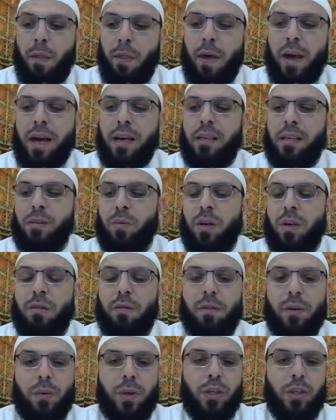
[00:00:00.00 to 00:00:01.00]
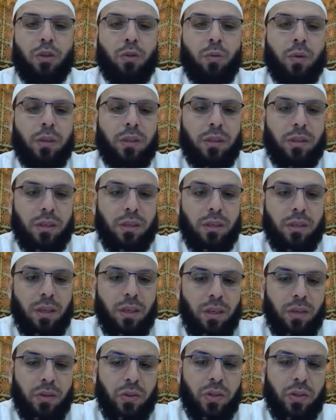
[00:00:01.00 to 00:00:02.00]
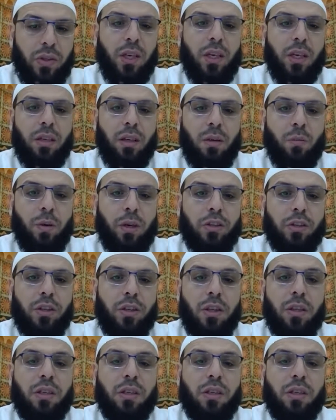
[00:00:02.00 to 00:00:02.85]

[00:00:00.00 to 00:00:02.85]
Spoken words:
That is one of the rituals. See it and watch it.